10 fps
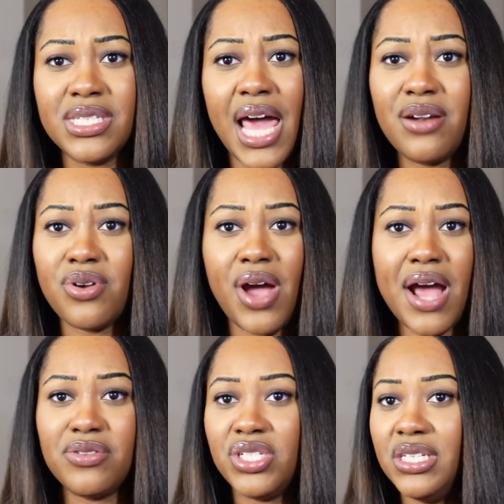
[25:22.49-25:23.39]
I don't know
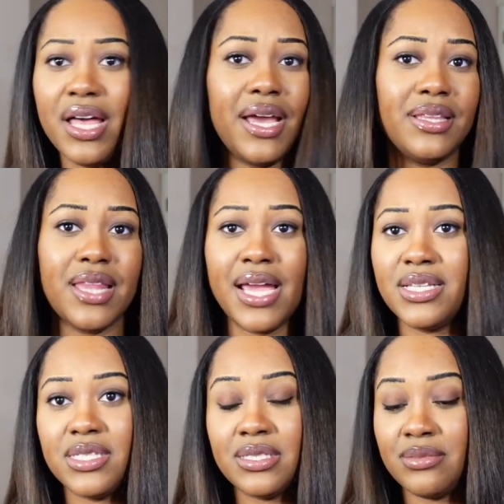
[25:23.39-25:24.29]
how she like
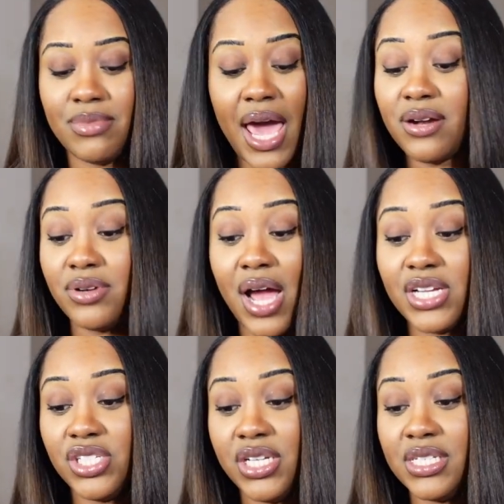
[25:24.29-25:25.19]
lightens. I don't know how
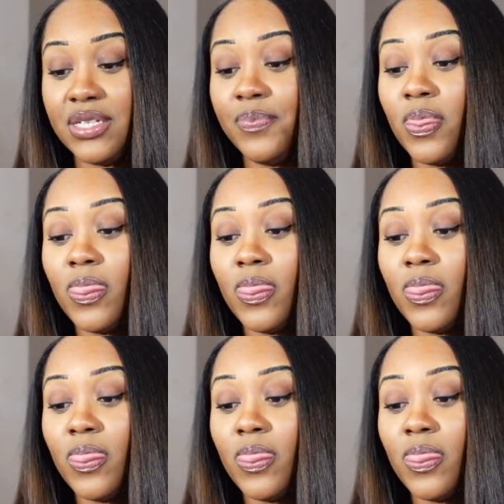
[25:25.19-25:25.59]
she does it.